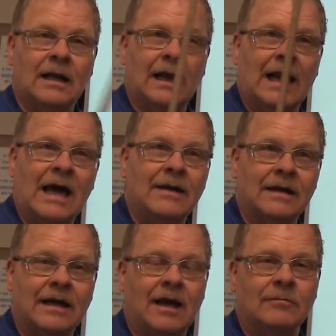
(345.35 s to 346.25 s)
Line
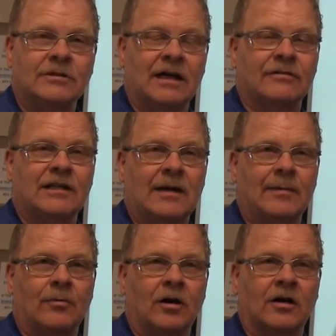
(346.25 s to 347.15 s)
the camshaft time
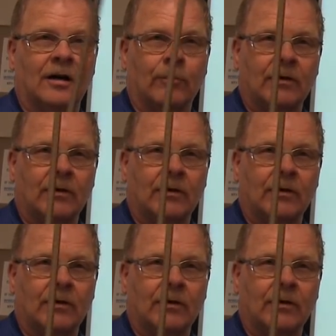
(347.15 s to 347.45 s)
and markup.